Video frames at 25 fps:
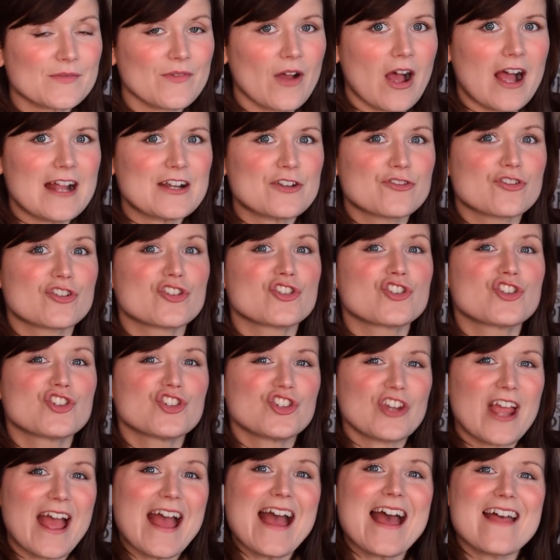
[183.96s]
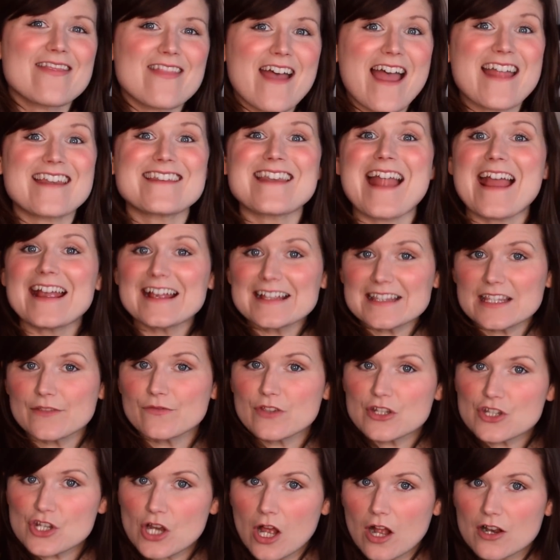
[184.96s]
of hydrogen share their
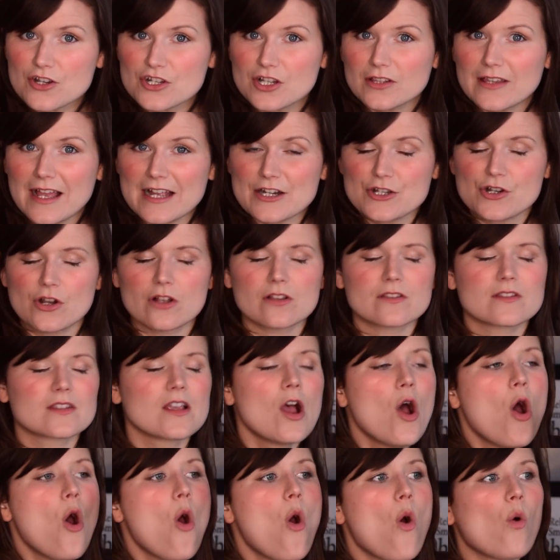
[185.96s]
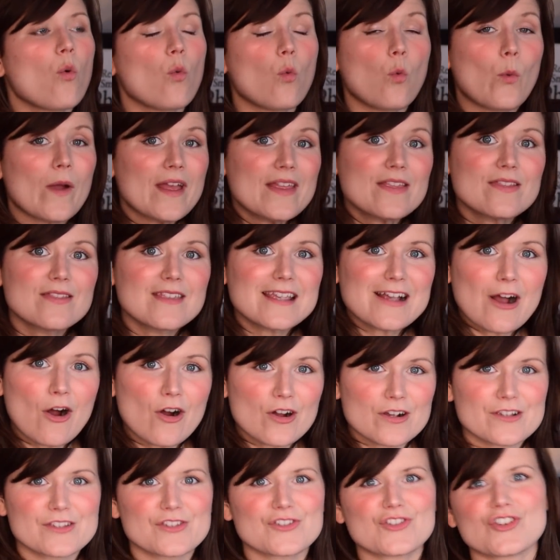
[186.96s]
negatively charged electrons with the
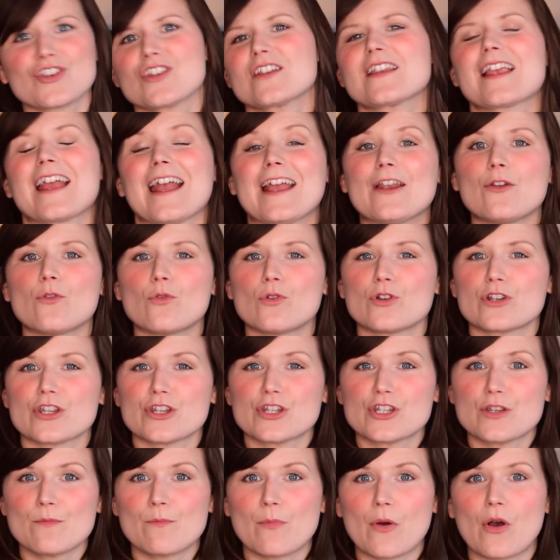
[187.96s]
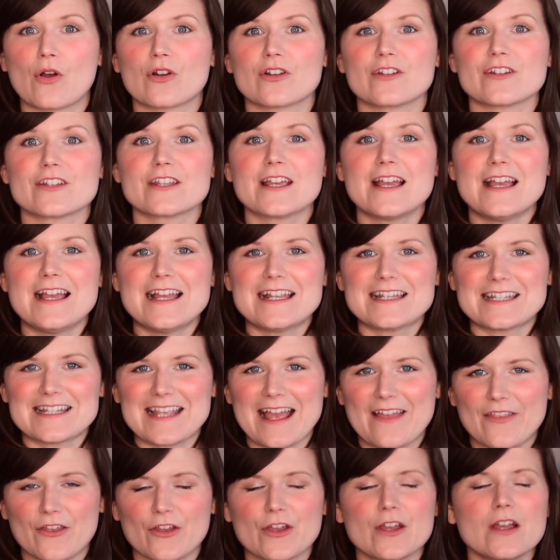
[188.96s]
oxygen in order to bond
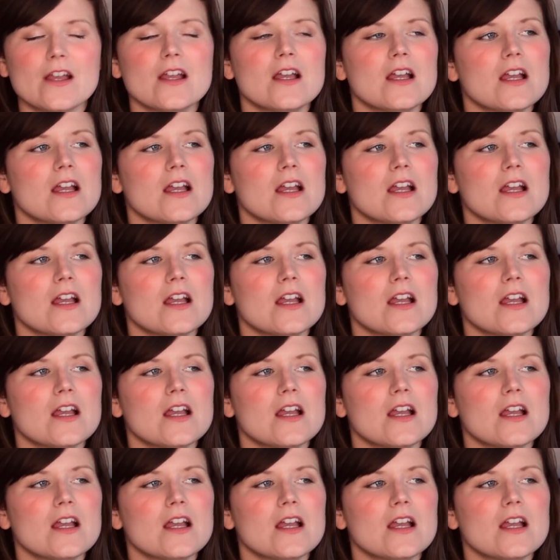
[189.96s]
together.